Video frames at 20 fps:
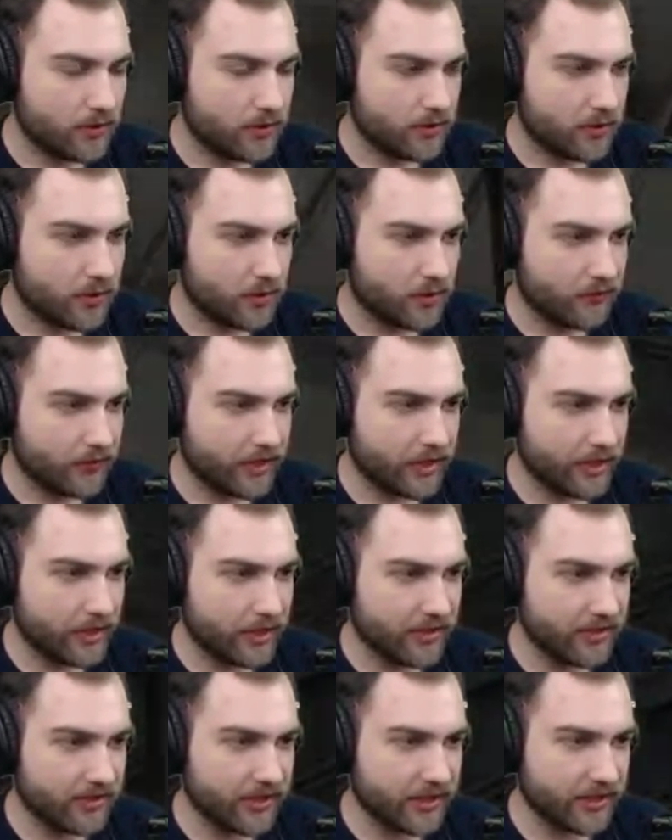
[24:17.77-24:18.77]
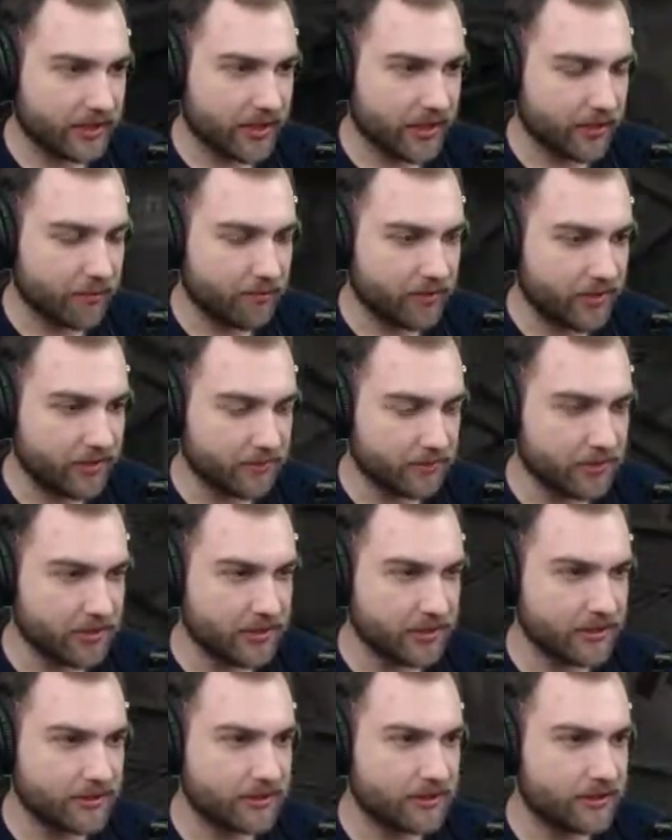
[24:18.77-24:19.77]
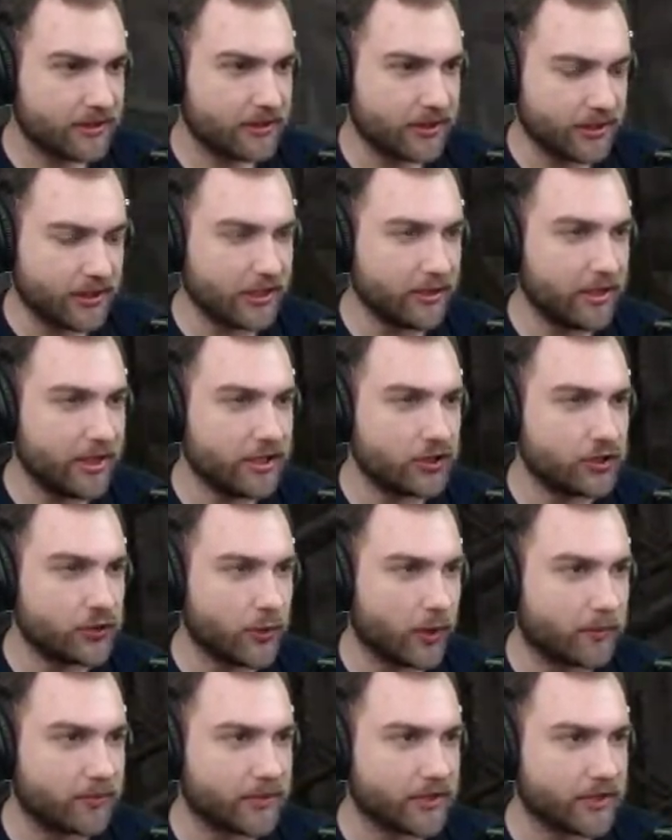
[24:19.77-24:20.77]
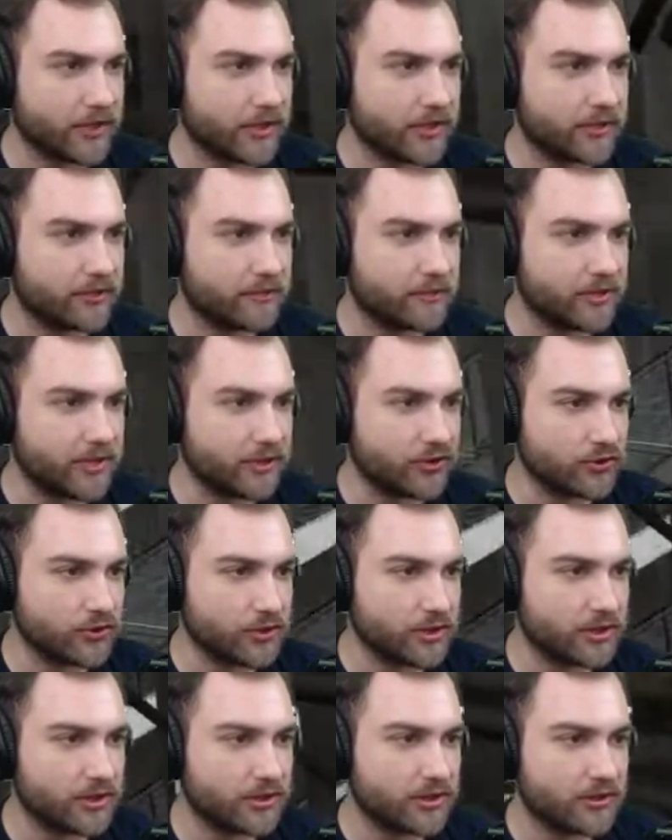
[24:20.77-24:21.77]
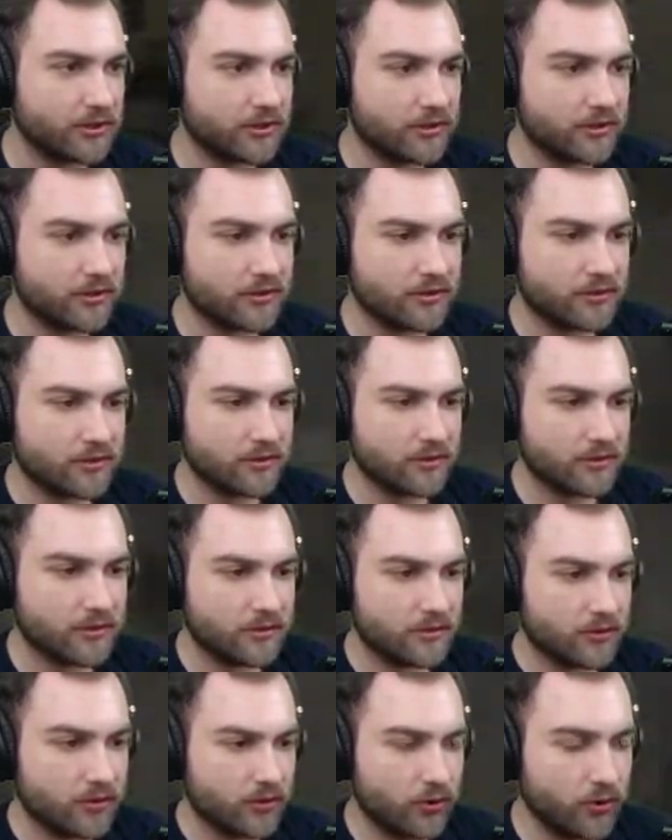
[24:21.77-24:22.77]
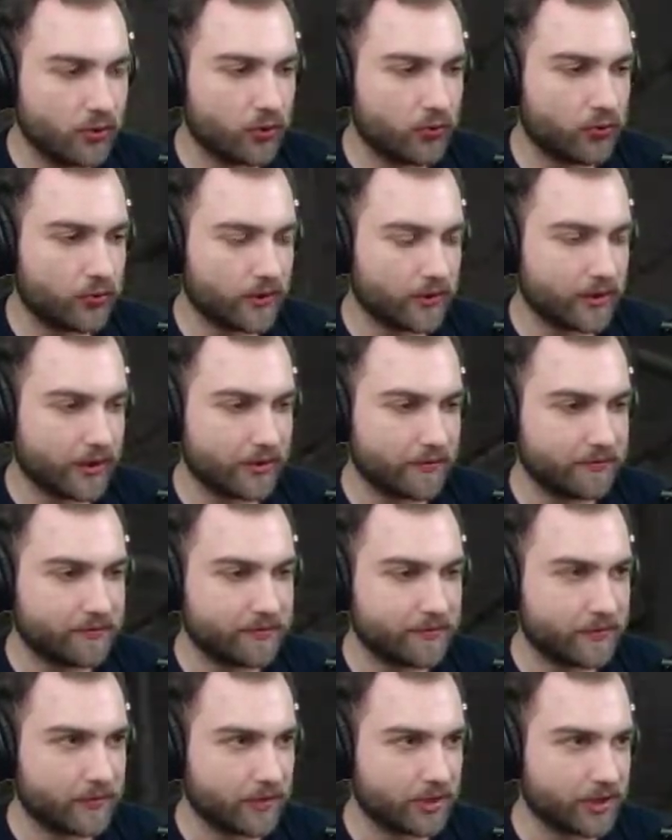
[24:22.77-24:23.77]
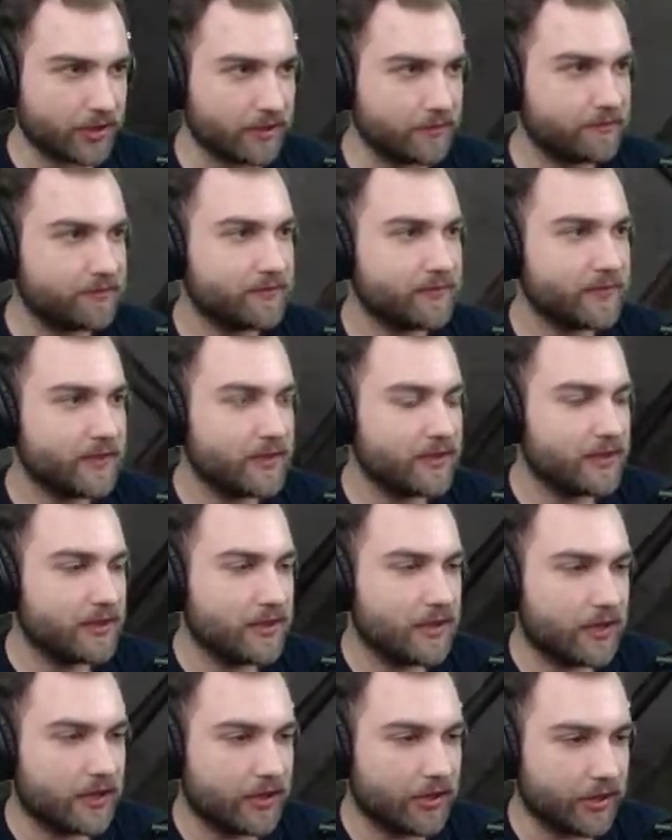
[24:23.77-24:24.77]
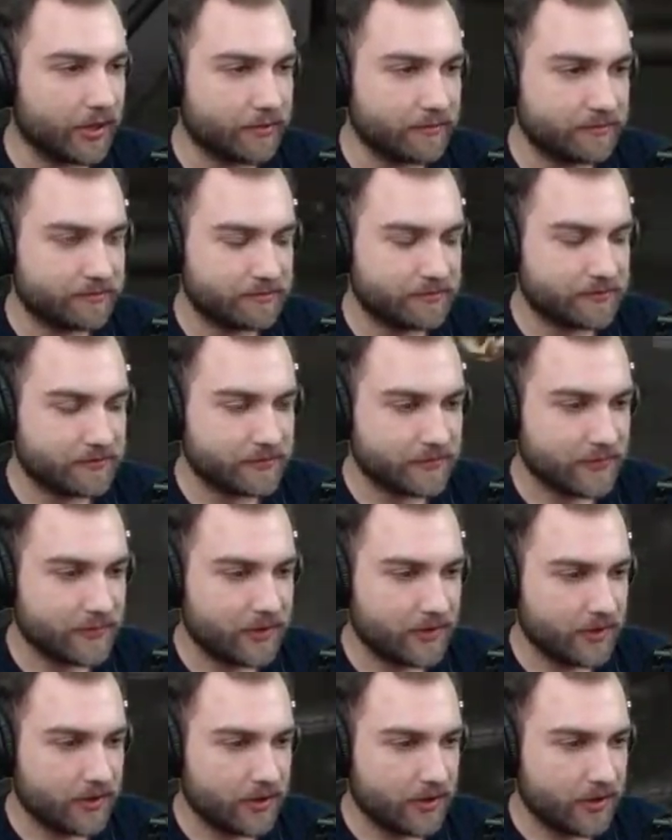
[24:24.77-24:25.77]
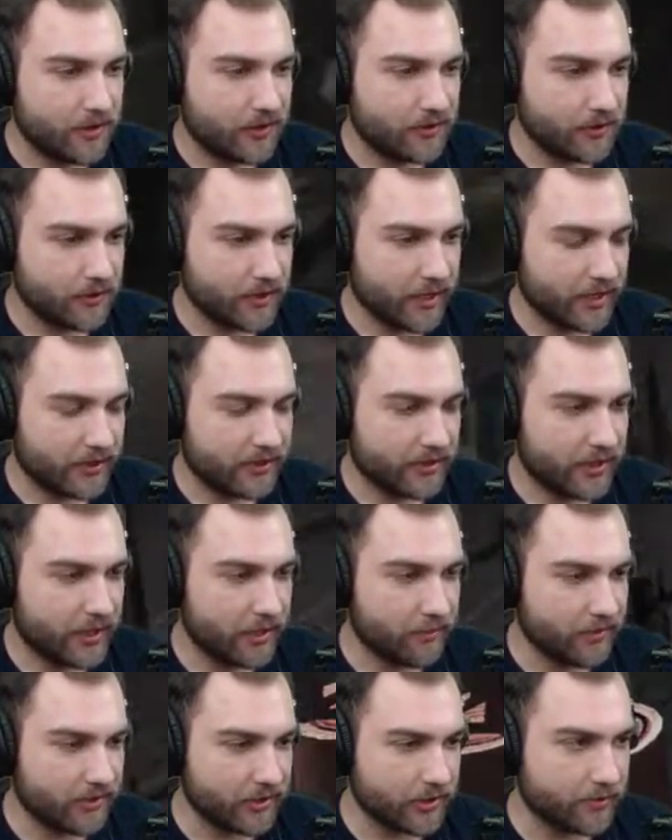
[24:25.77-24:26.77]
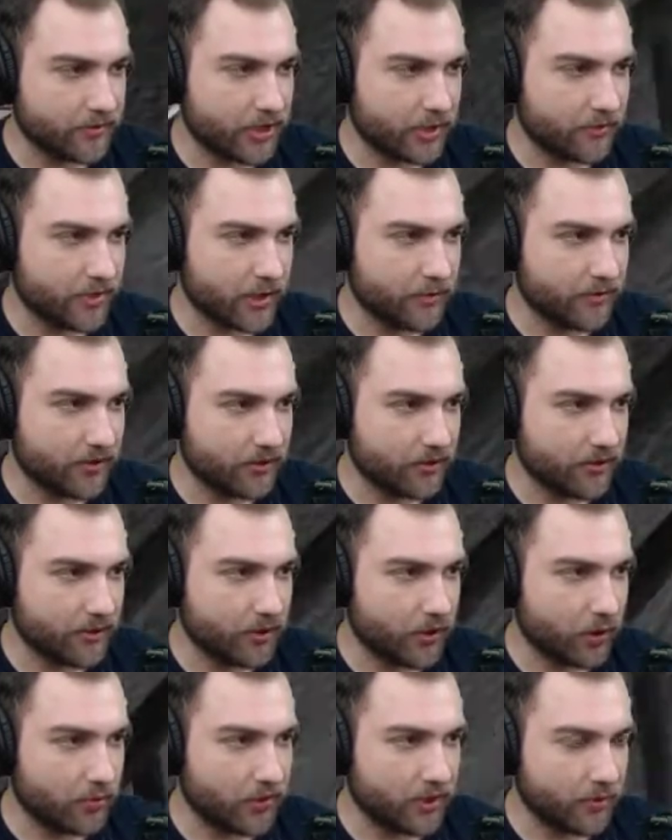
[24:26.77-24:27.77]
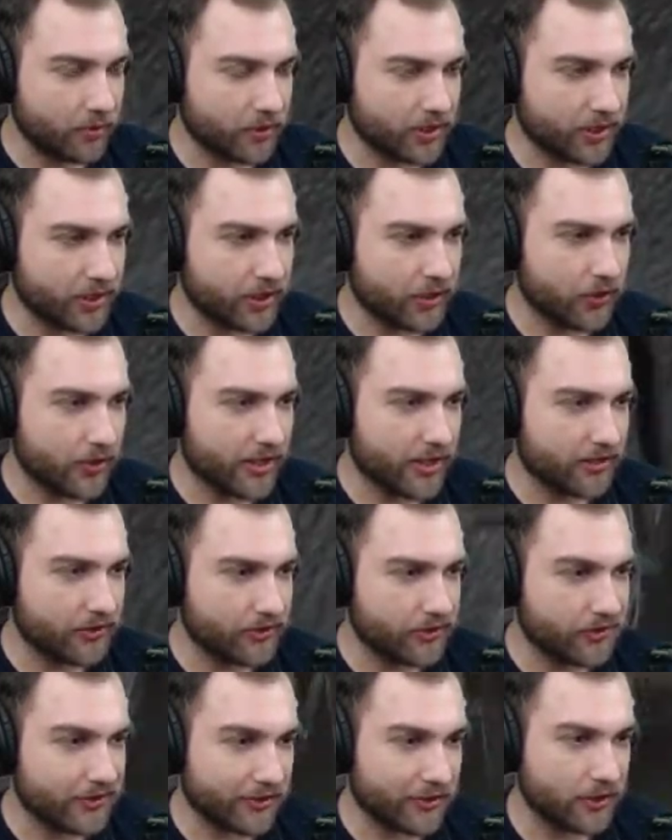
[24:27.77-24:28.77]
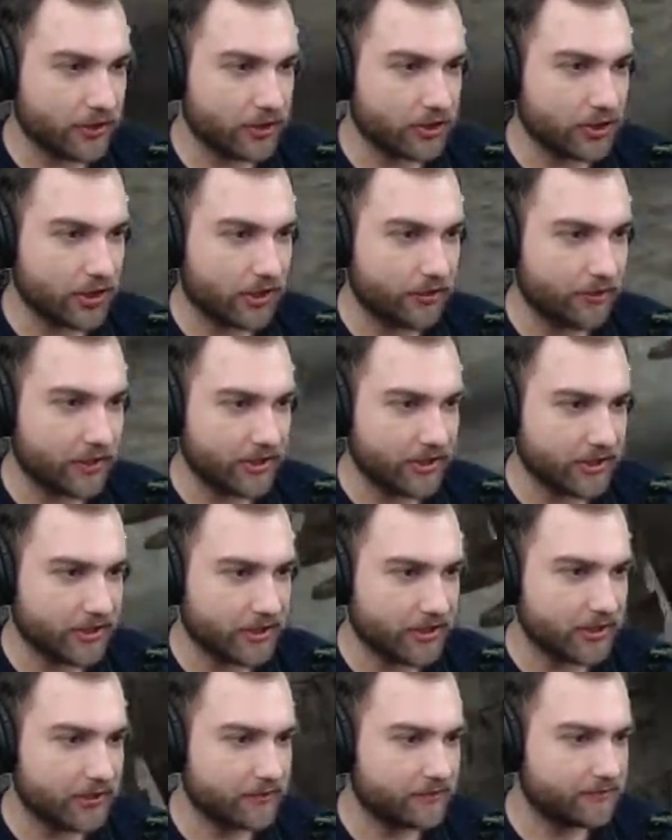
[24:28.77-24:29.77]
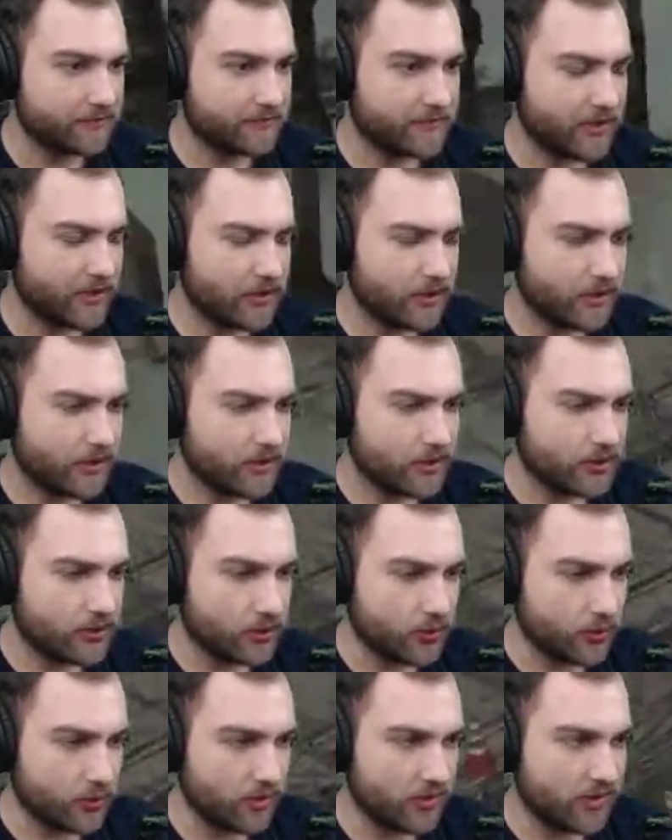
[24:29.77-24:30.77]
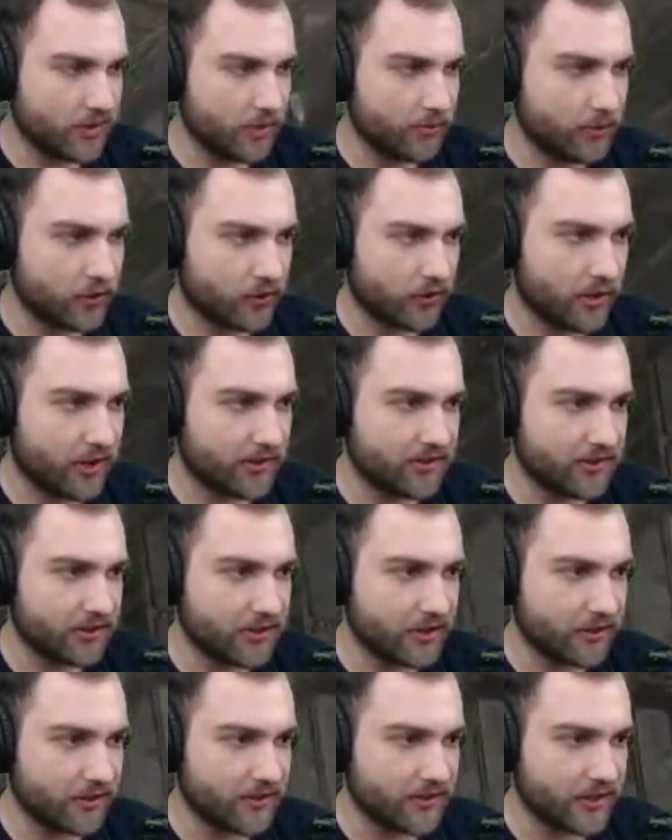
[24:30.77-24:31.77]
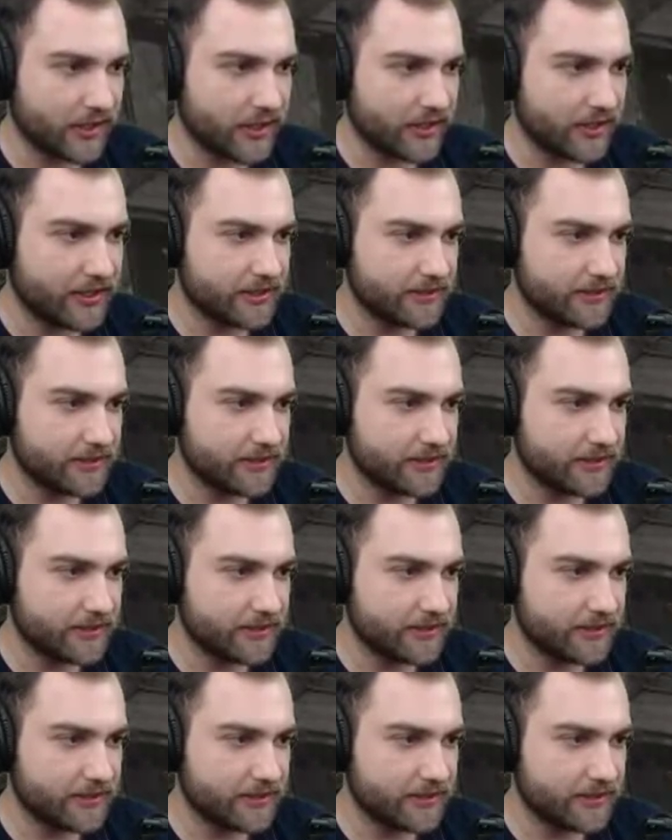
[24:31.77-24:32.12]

Hopefully that causes that guy to miss me. He could hit you up here, potentially. Whew, okay. We're good. All right. So, yeah, time is going to be coming up in a little bit. We're going to go ahead and use our hook shot right here to zip across to the other side.